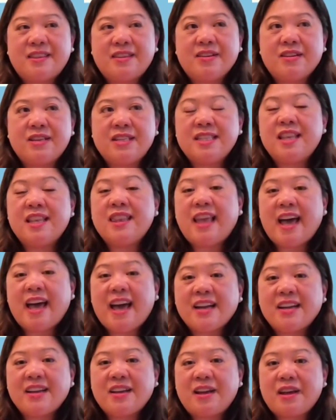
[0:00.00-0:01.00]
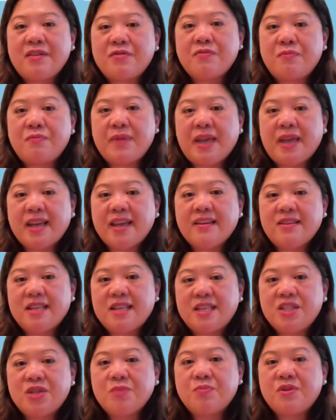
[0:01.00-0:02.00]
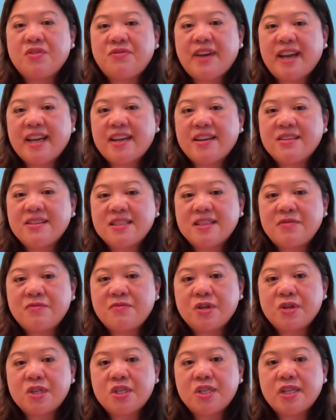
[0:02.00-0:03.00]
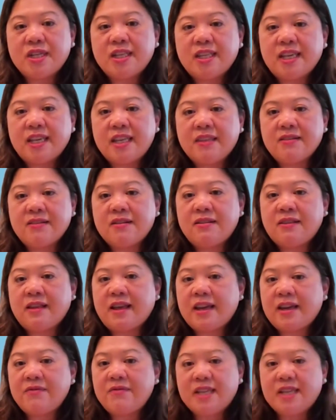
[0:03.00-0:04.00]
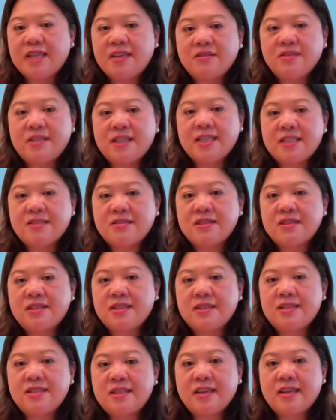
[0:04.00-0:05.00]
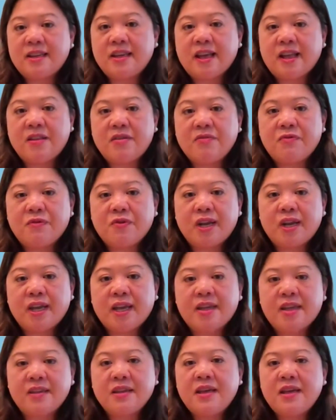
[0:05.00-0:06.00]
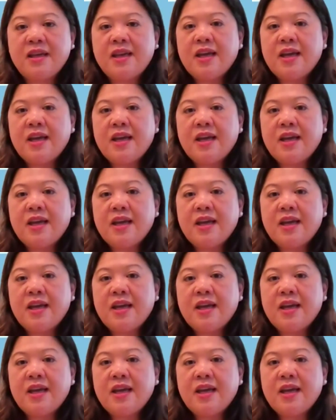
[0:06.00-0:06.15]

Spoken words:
there is a lack of Medi-Cal dental providers, unfortunately. There are a lot of dental deserts in the state of California.